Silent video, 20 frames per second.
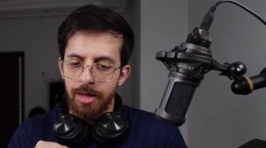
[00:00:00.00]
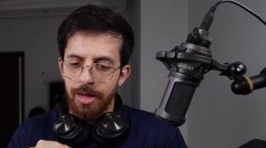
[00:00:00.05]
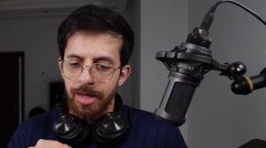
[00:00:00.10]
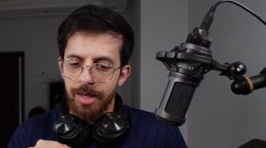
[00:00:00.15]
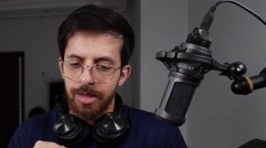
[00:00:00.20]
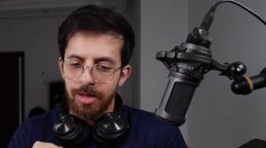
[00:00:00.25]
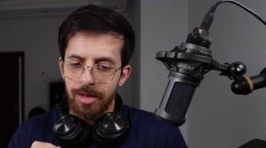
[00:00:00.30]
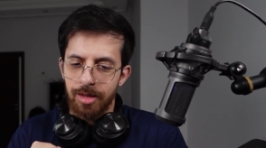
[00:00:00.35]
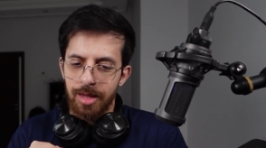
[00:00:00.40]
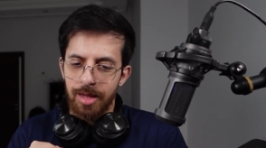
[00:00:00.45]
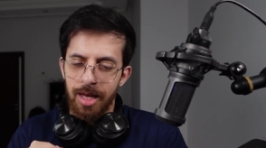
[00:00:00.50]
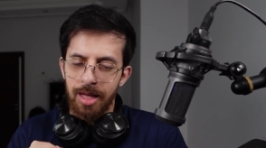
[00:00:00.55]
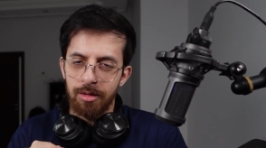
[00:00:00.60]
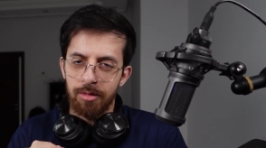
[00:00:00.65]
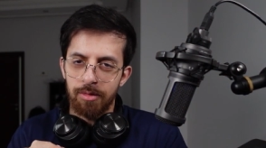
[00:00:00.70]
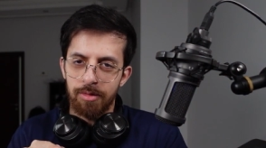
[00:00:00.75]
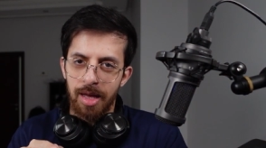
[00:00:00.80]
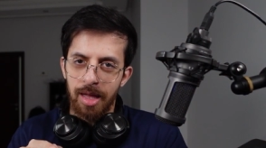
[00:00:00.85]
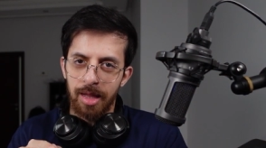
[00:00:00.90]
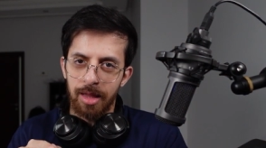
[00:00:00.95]
And
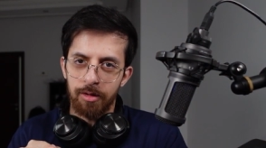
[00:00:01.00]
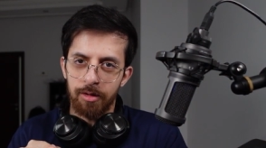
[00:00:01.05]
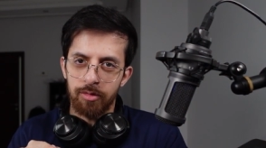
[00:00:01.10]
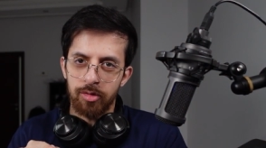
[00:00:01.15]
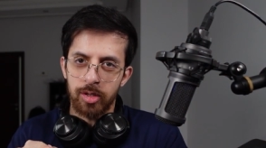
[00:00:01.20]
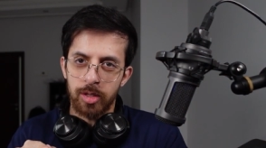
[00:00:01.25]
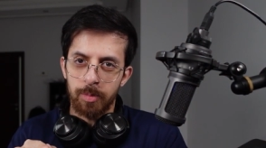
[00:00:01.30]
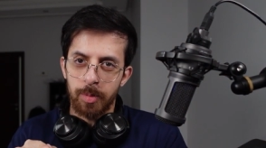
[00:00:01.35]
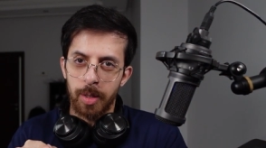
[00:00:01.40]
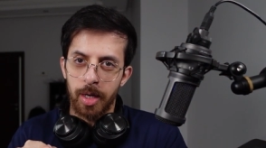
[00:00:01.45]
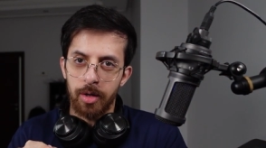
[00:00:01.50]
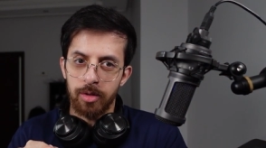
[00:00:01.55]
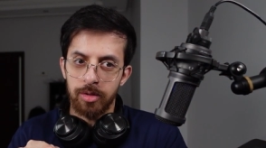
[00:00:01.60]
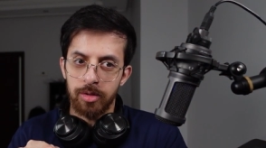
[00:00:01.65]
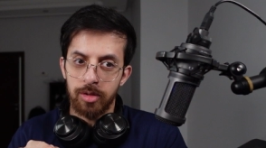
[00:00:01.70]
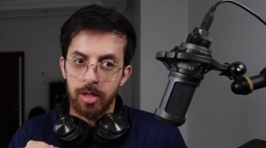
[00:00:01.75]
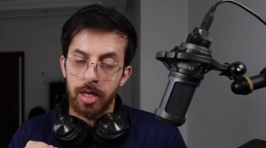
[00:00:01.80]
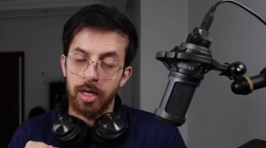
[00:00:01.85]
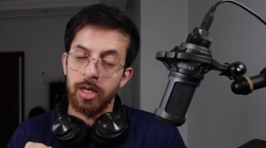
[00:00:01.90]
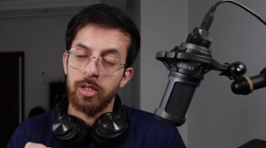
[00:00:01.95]
that valley of despair
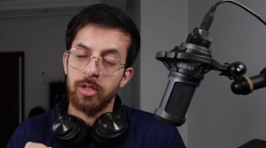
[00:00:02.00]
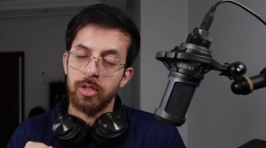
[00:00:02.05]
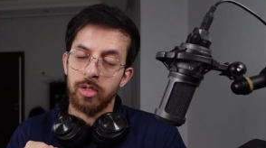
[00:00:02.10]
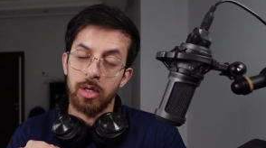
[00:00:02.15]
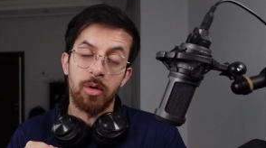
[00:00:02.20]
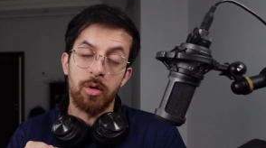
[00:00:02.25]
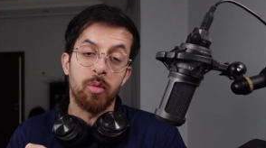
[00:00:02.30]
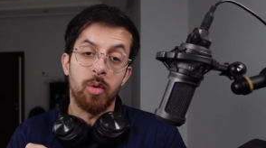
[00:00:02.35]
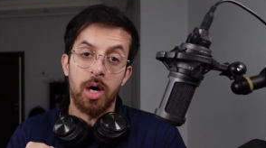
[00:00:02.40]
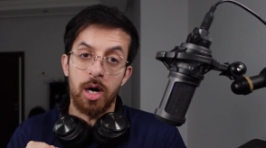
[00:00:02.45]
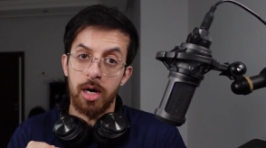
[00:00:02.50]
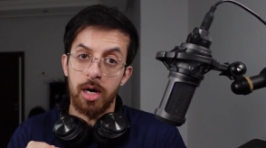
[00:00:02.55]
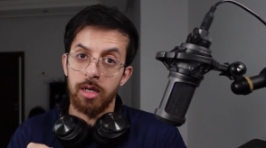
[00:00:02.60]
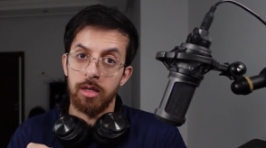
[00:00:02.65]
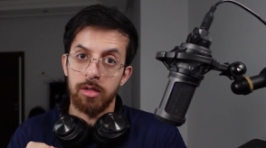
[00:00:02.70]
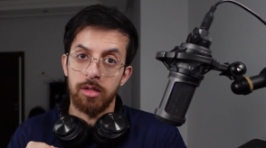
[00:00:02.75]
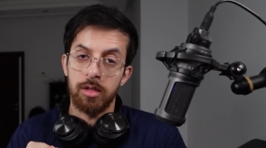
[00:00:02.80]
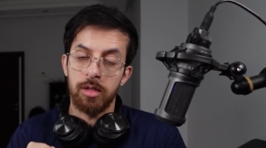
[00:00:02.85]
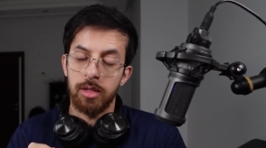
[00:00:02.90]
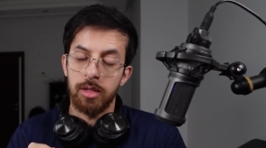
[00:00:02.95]
takes a
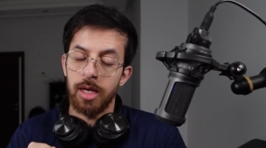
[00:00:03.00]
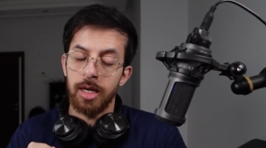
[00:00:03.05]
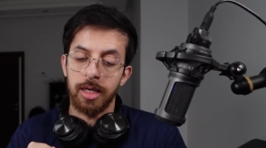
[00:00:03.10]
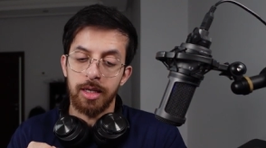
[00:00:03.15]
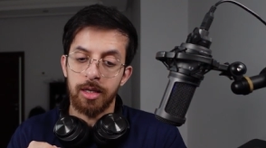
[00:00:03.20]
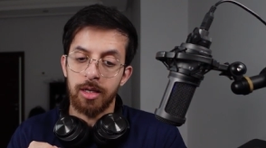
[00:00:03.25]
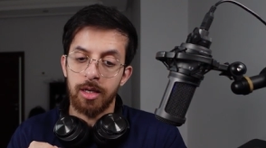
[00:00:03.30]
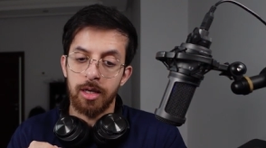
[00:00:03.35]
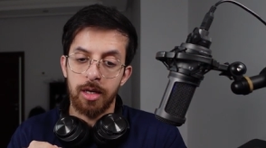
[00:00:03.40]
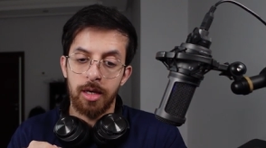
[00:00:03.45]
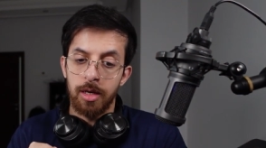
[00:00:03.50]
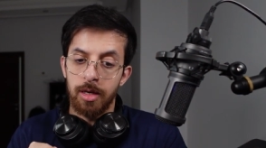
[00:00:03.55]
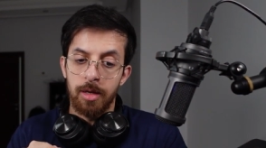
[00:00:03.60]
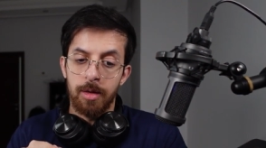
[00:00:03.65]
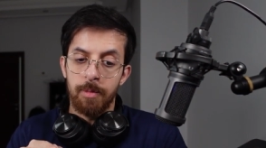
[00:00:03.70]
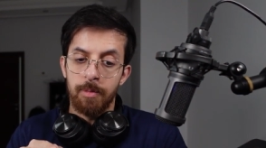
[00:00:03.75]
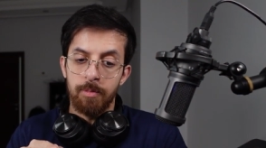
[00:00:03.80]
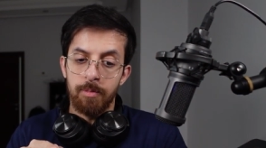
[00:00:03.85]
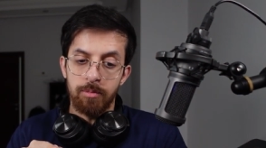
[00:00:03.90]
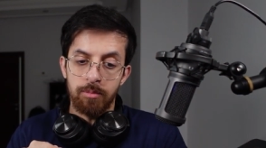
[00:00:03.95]
while. Like,
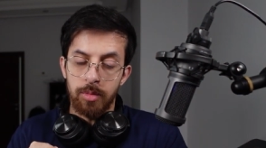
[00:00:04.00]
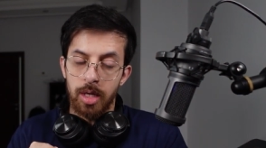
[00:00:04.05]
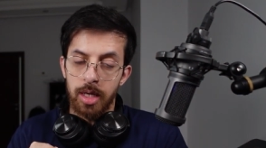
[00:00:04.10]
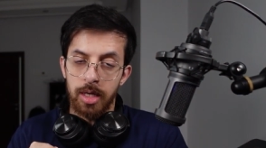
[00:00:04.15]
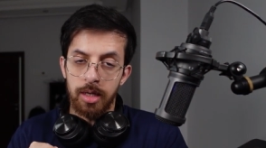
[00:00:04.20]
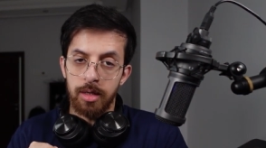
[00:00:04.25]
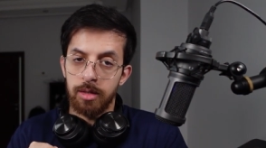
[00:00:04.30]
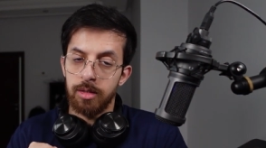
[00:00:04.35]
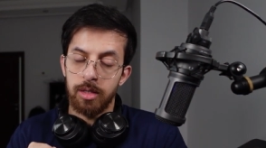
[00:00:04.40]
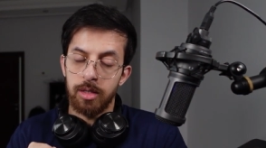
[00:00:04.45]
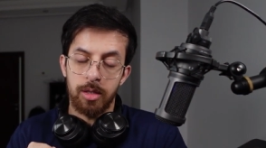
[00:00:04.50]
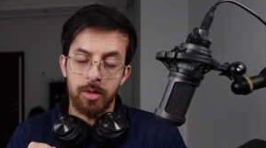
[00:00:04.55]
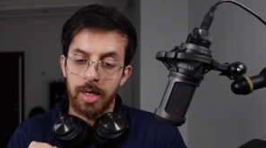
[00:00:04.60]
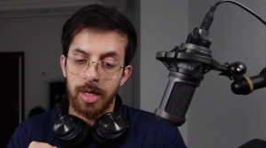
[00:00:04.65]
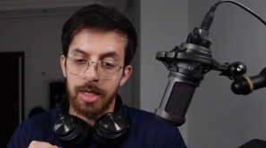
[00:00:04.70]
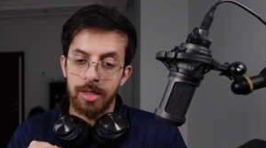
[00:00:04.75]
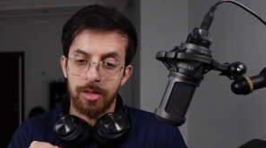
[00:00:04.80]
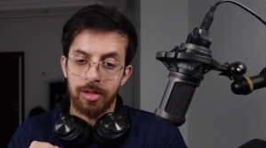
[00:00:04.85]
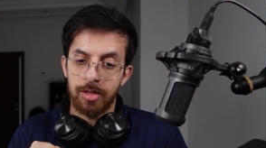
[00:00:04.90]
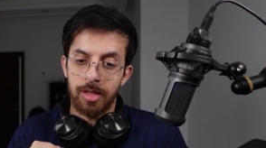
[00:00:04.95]
man, you
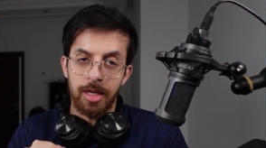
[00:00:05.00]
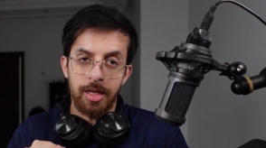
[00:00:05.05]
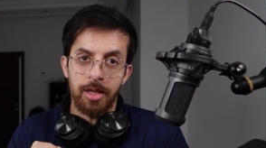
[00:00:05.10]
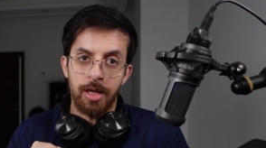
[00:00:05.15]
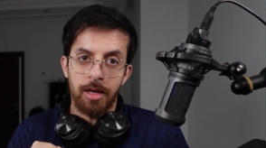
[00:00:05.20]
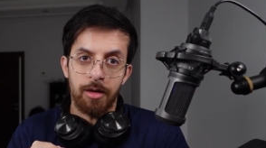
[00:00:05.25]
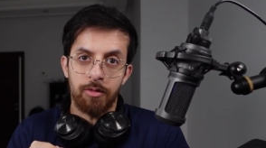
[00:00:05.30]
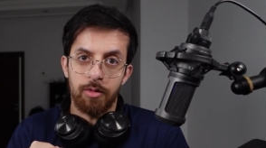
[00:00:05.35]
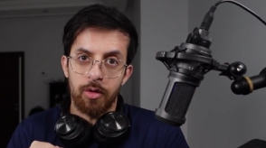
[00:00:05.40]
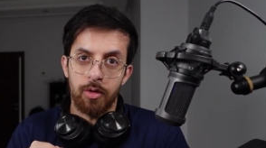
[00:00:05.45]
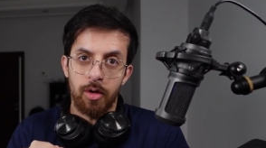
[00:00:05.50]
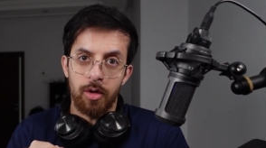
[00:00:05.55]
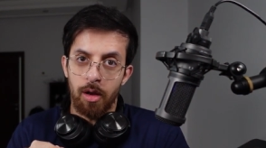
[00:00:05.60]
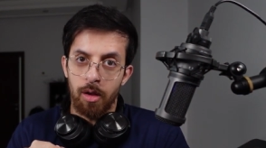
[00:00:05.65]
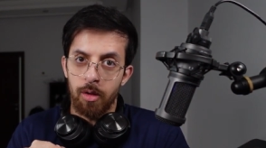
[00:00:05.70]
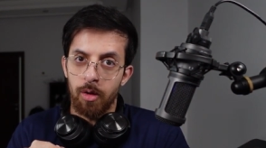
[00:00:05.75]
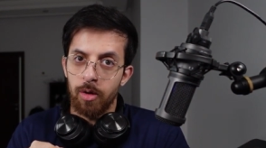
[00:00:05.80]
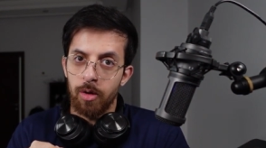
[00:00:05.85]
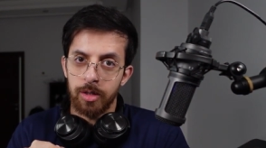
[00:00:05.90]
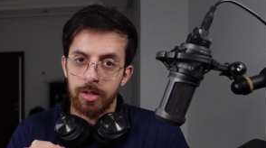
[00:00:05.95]
can't stay there for a
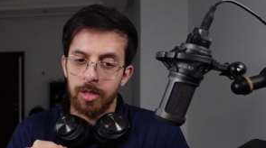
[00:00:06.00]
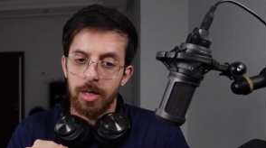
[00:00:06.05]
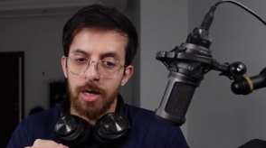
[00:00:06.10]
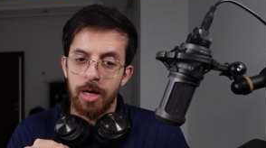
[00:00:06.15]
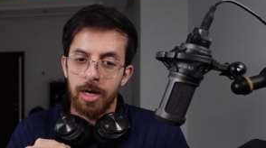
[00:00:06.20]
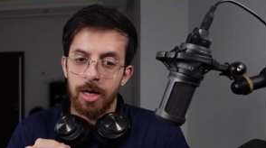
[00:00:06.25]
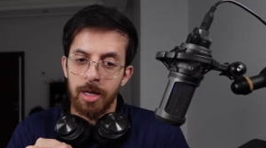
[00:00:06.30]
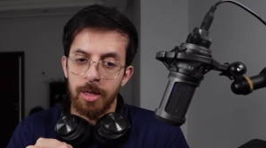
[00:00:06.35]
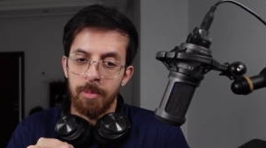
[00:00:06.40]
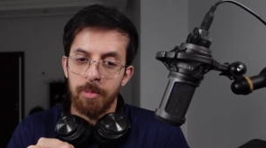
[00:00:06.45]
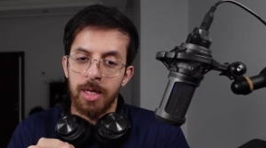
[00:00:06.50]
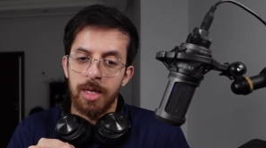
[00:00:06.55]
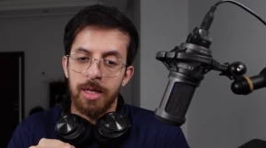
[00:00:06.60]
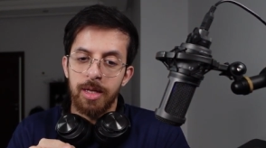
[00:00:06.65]
long time